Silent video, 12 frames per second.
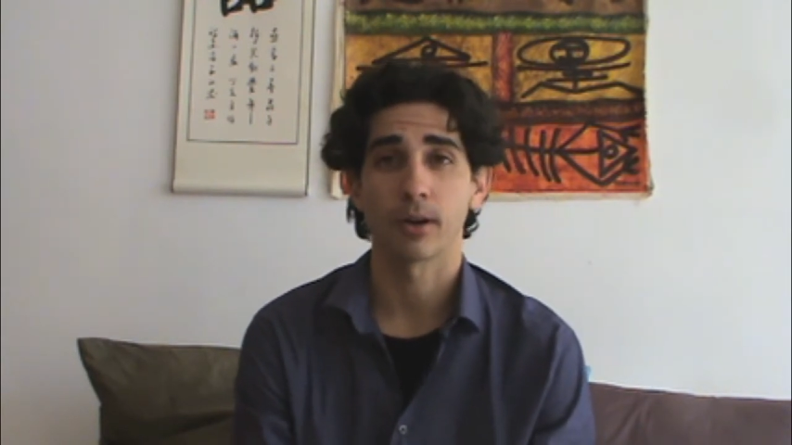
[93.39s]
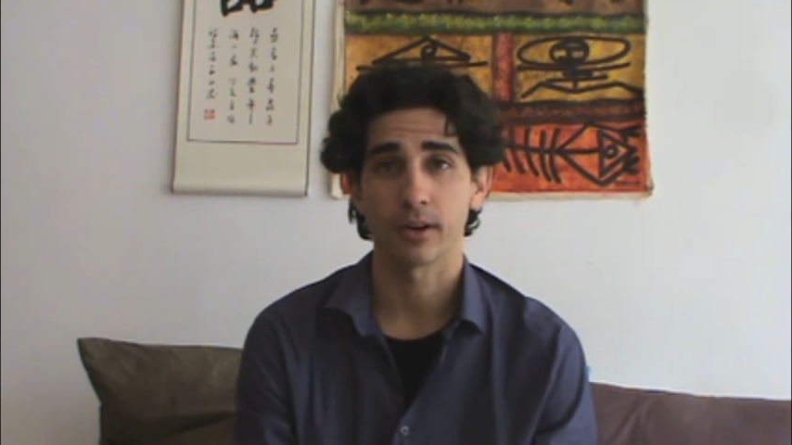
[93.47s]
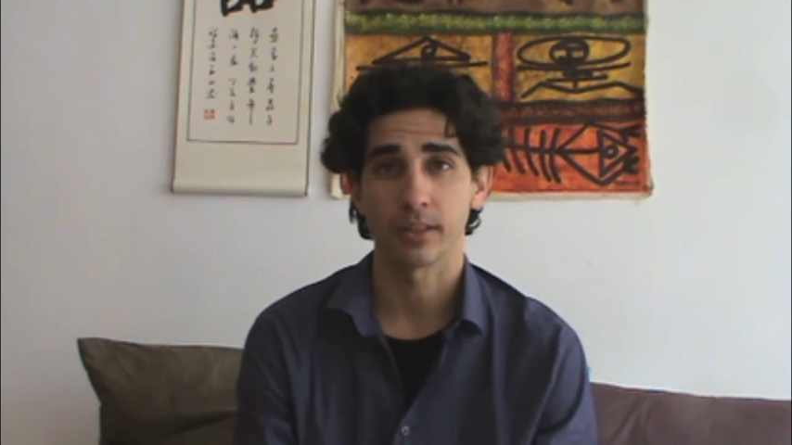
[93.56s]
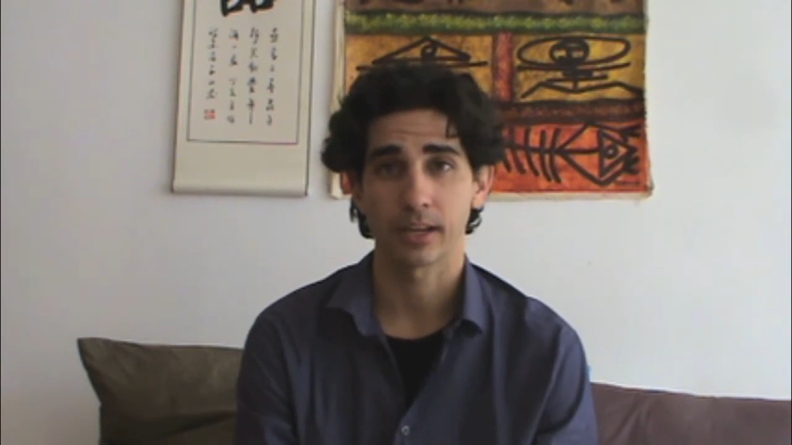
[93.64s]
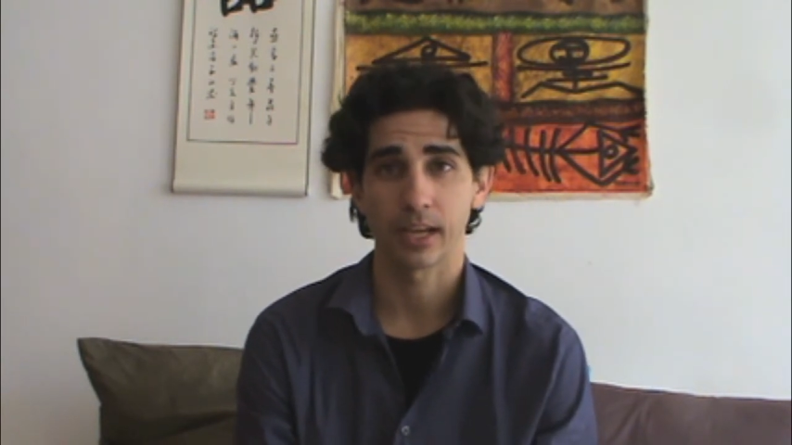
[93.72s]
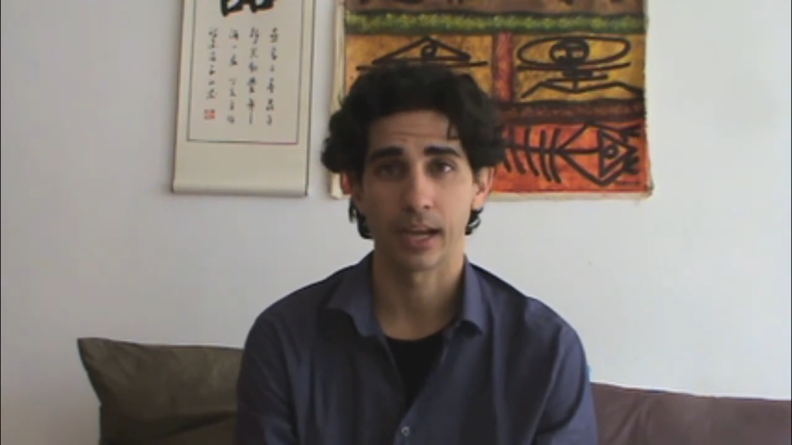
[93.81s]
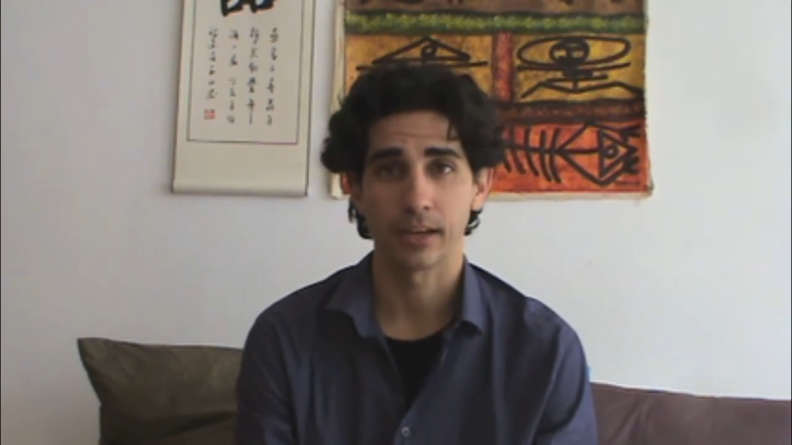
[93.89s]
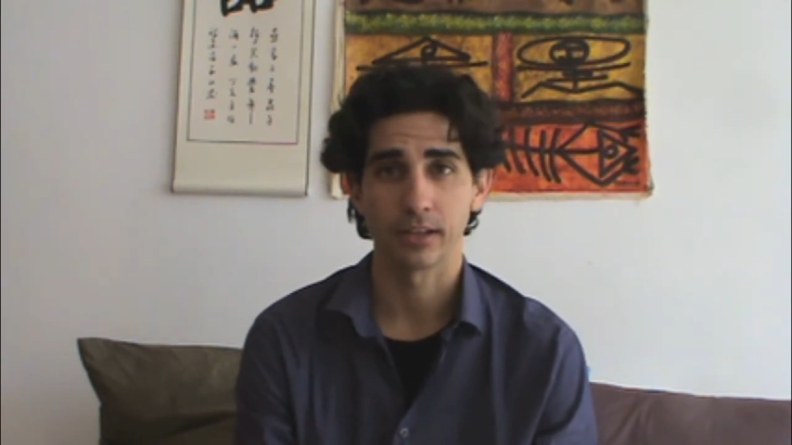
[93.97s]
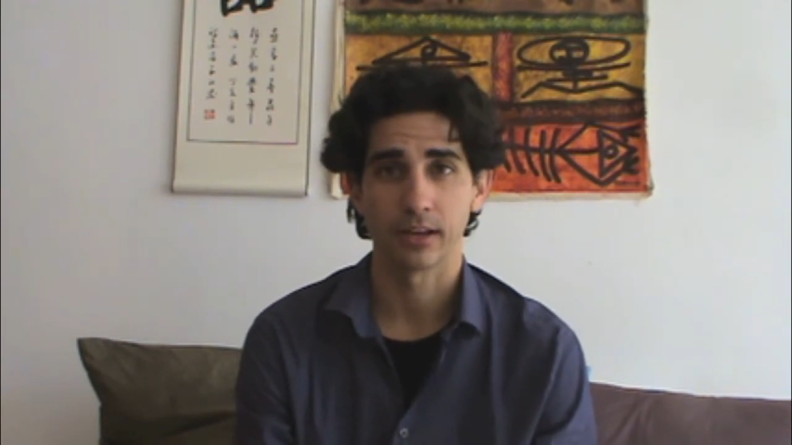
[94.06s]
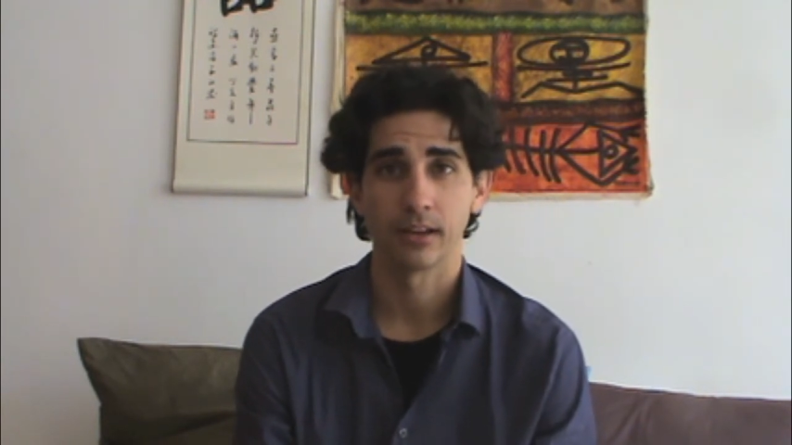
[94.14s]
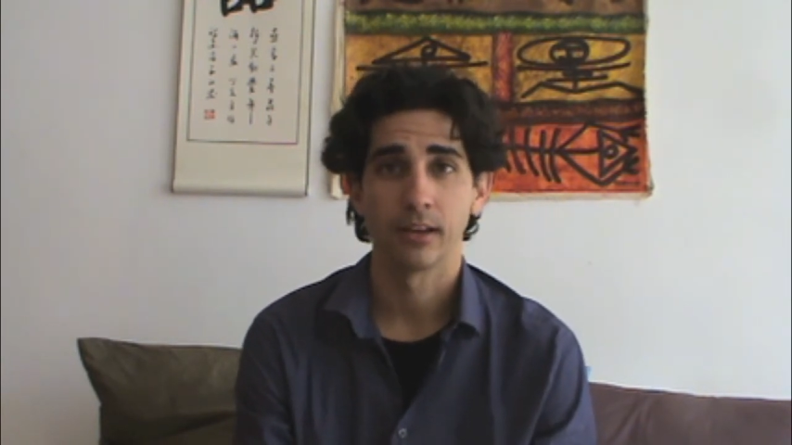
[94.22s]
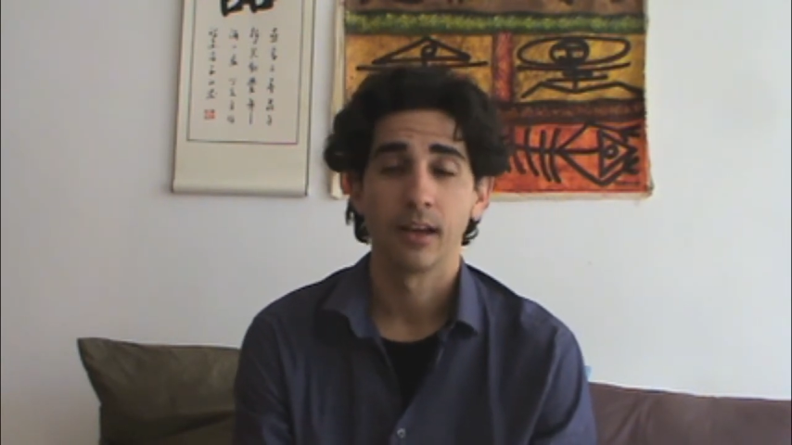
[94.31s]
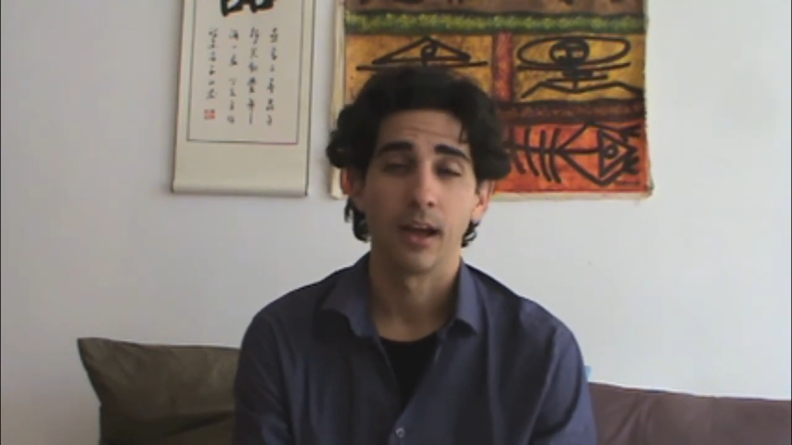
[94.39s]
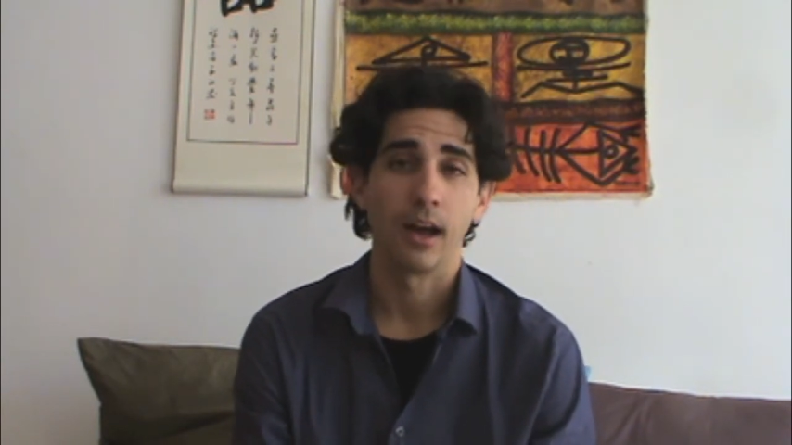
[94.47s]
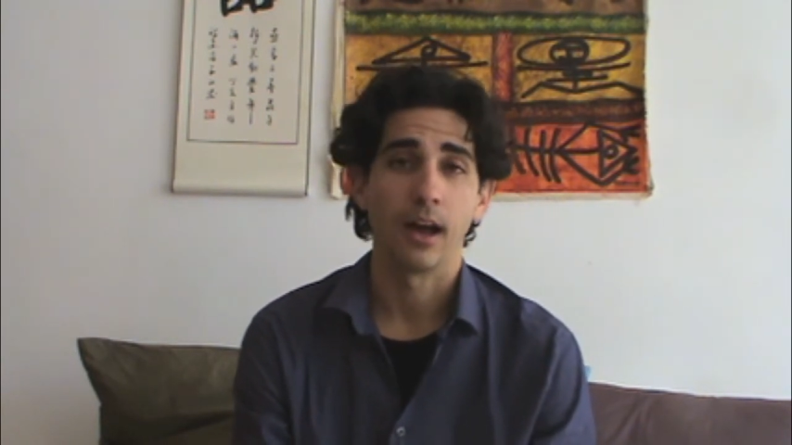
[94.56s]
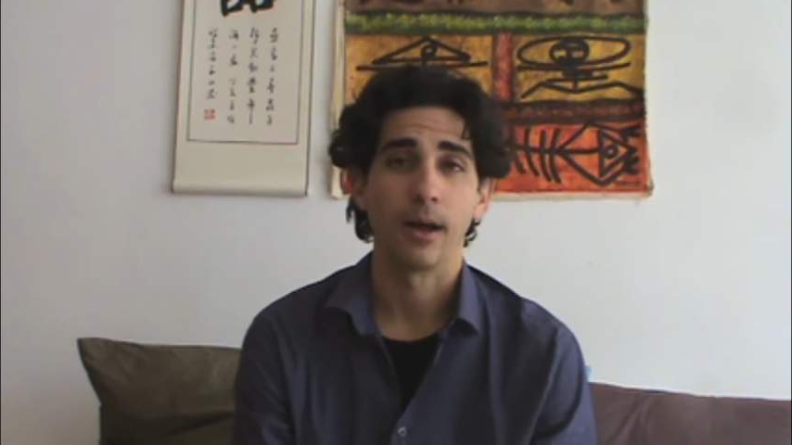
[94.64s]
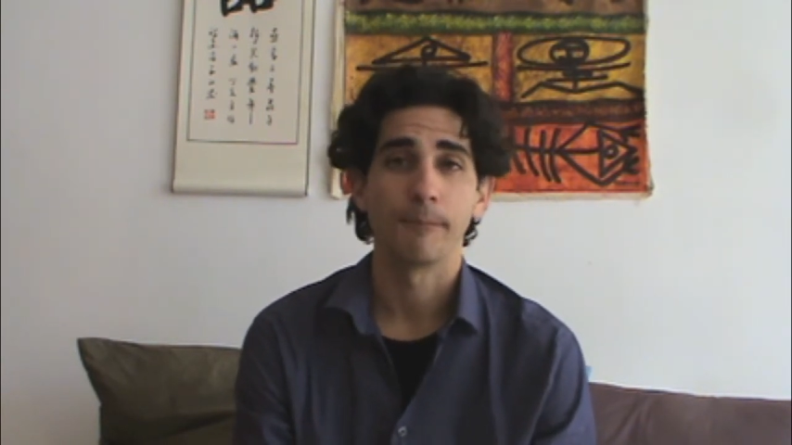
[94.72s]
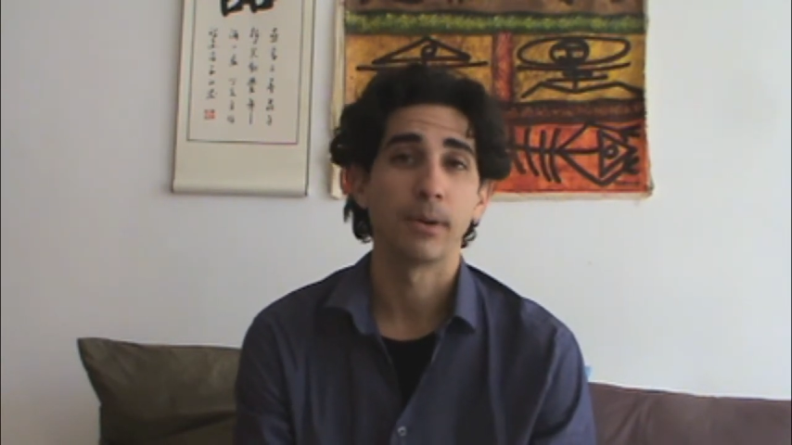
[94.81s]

main part of the canyon.